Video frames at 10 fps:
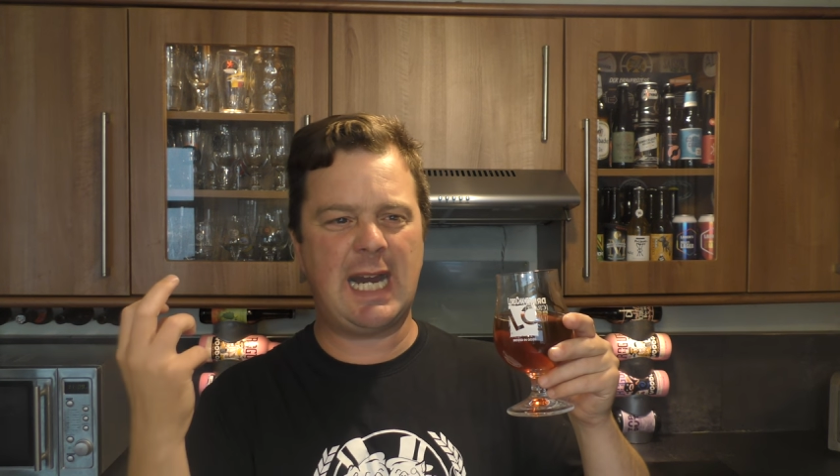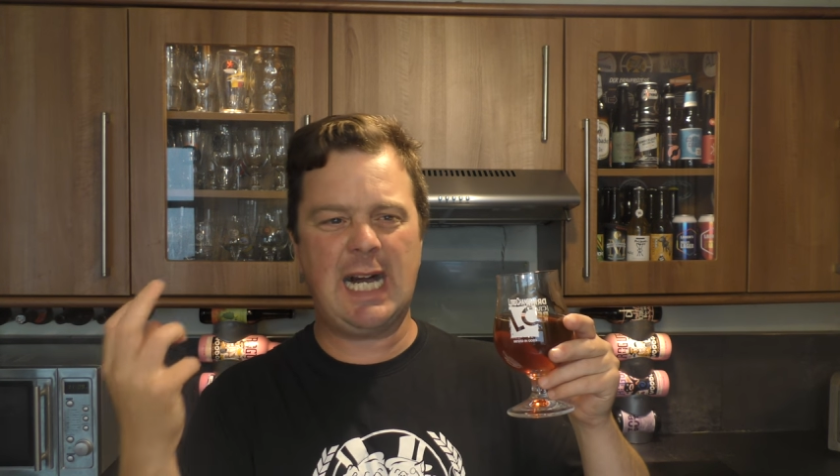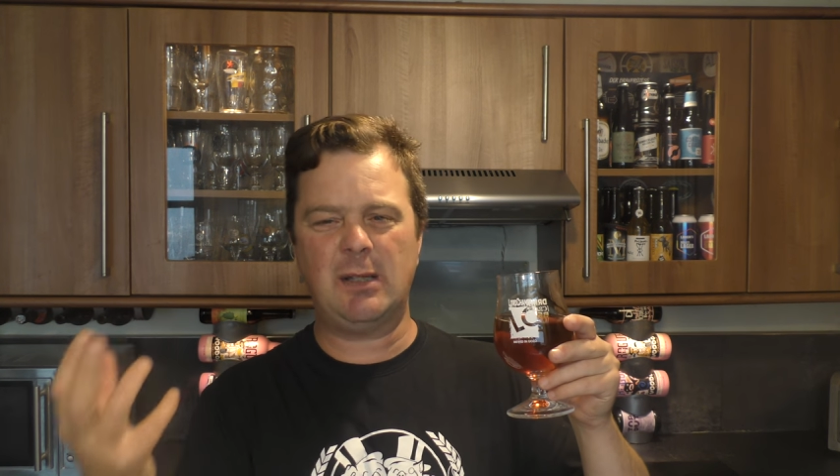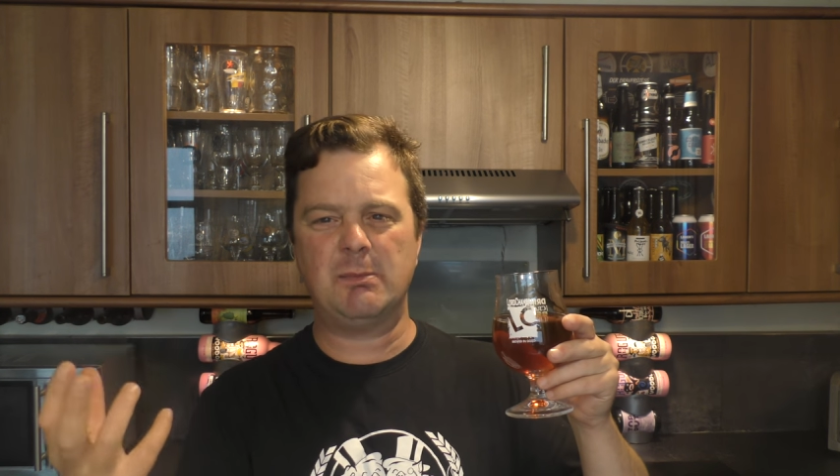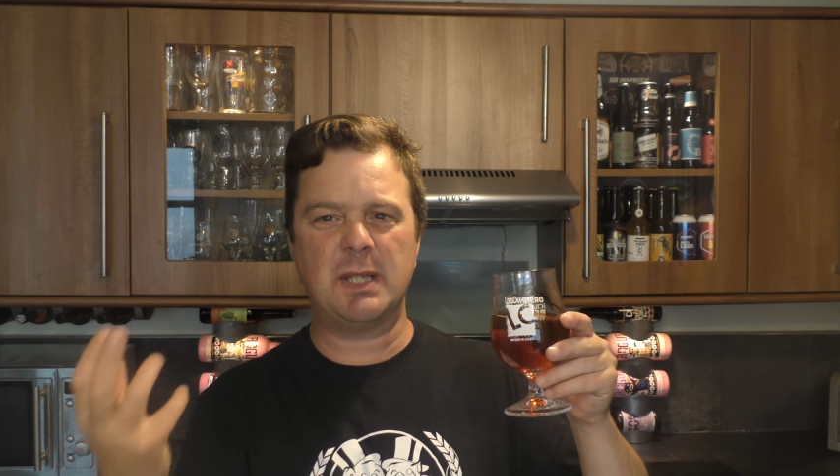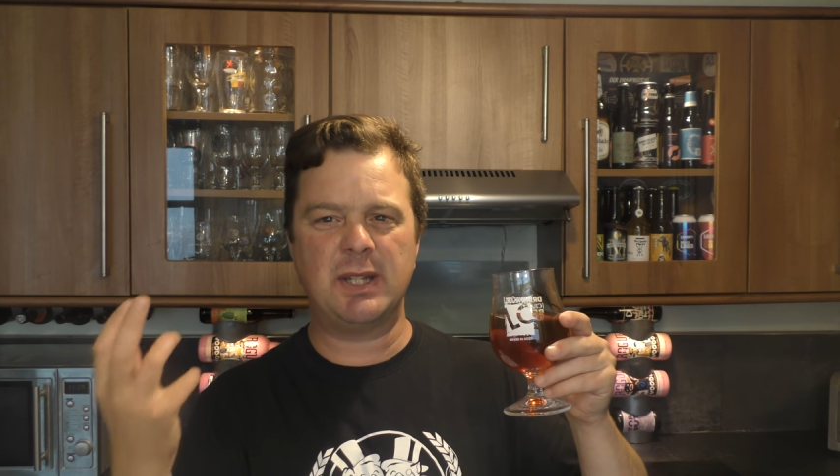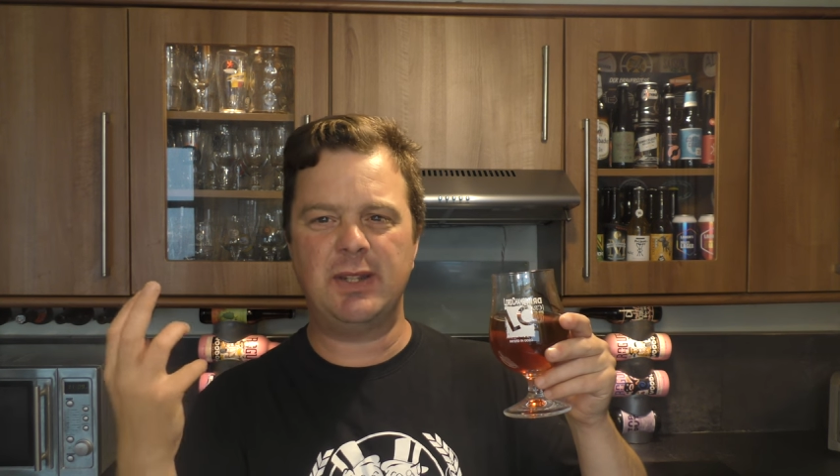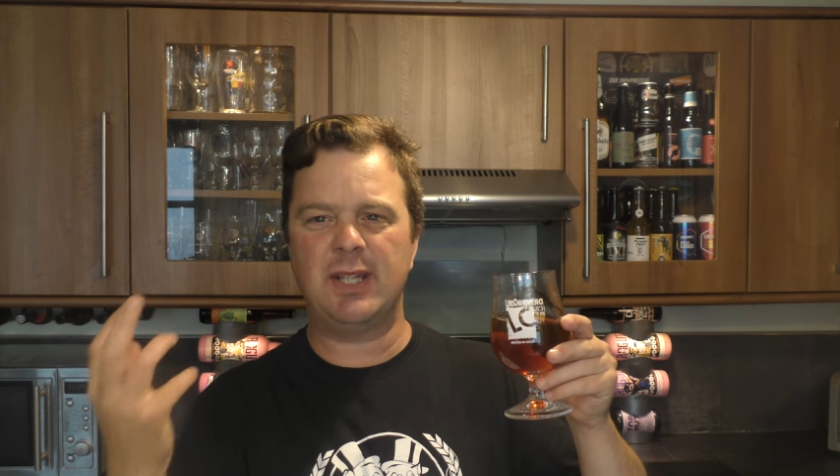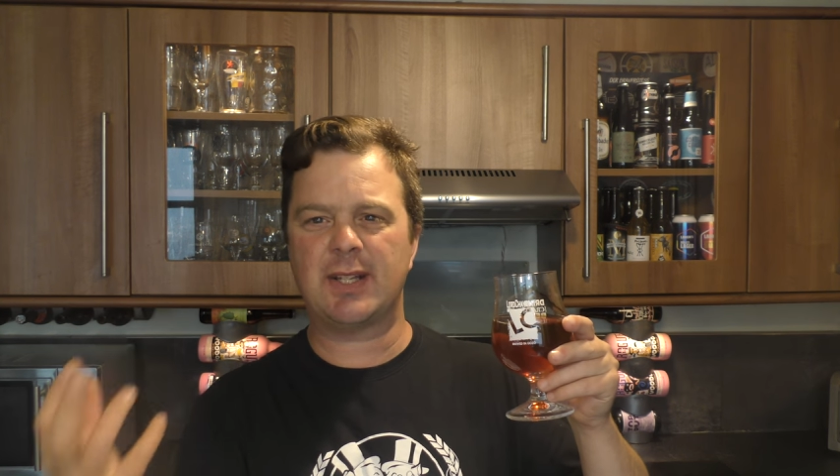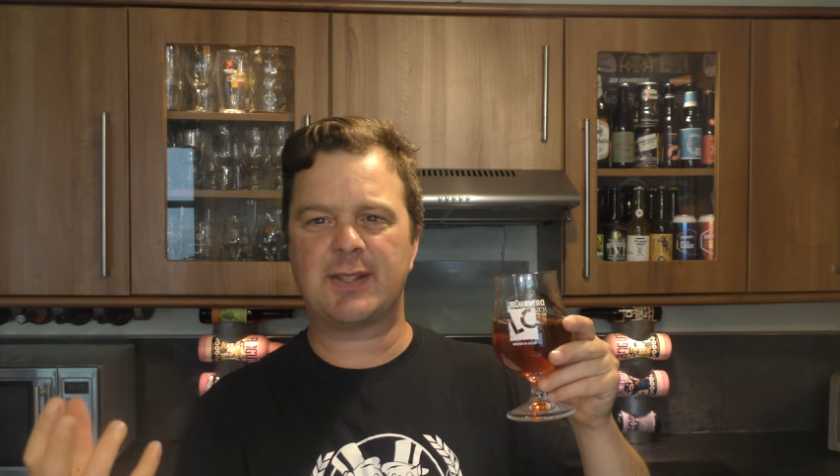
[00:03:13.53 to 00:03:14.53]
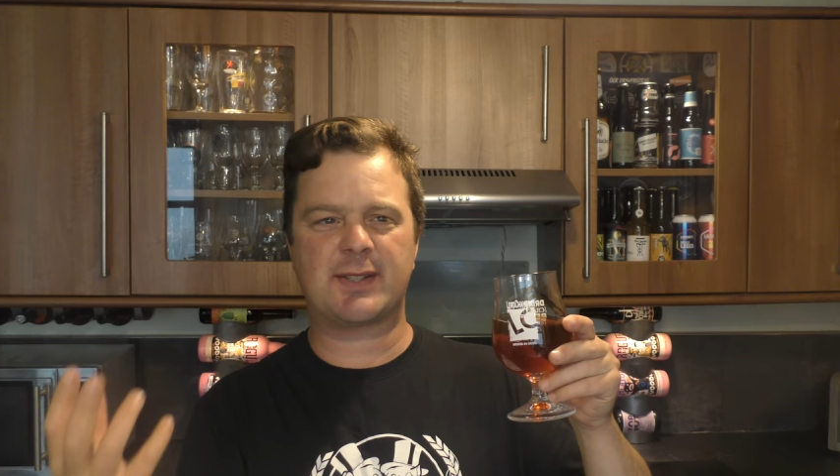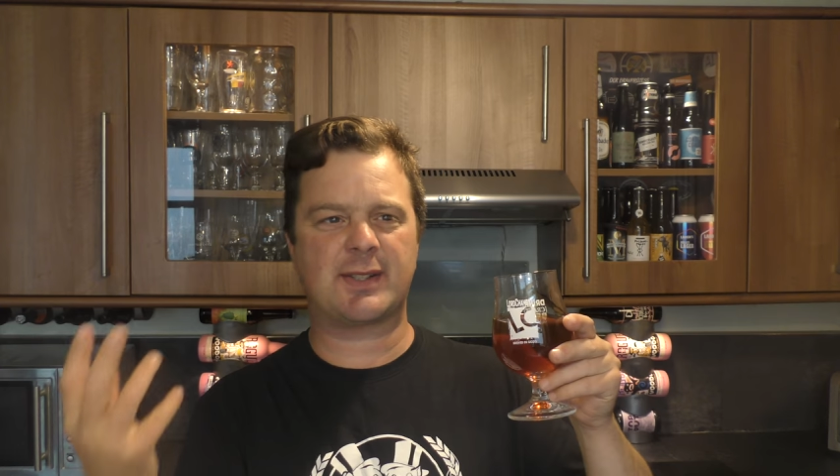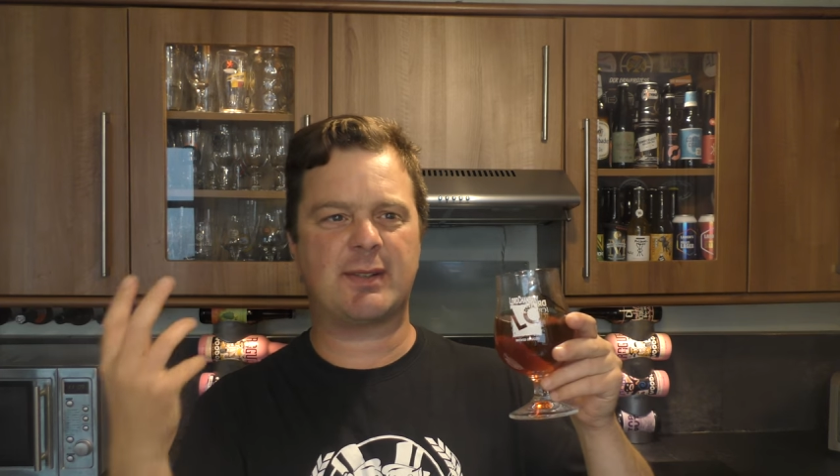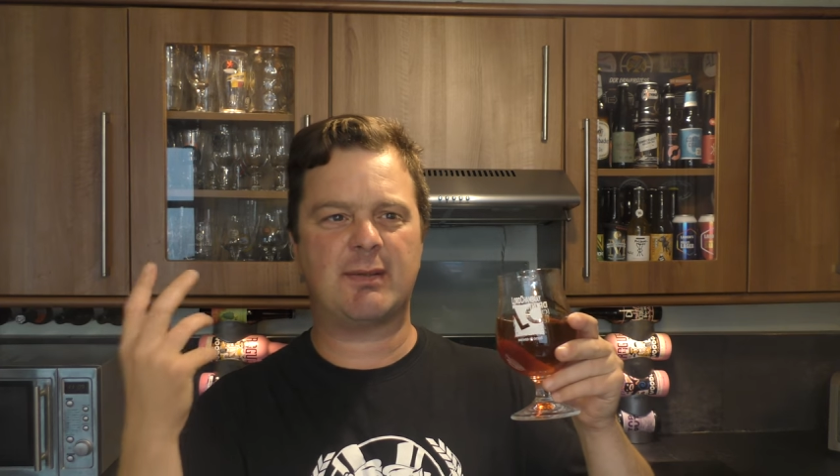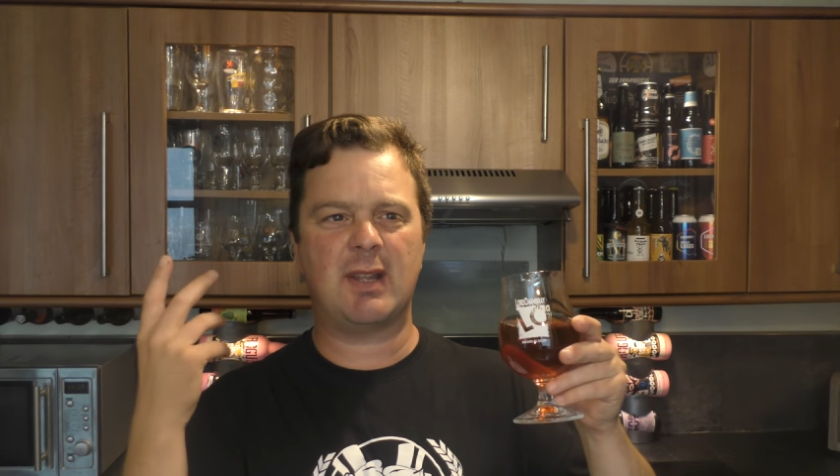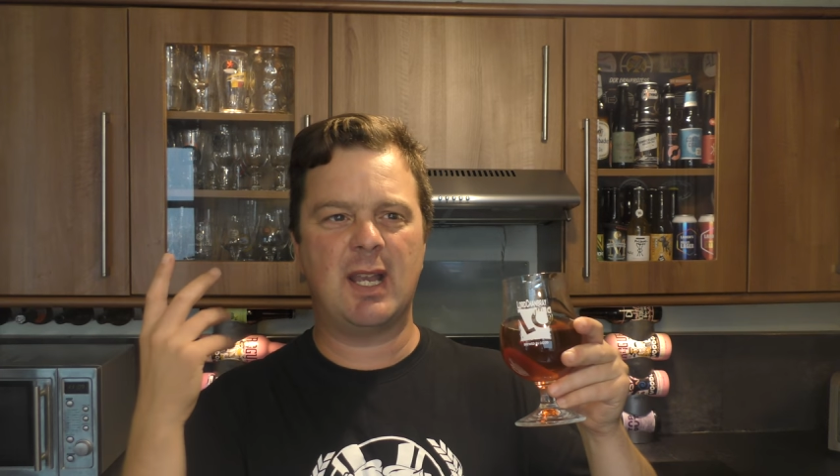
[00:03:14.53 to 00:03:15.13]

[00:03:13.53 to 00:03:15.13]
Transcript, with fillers: almond nuts.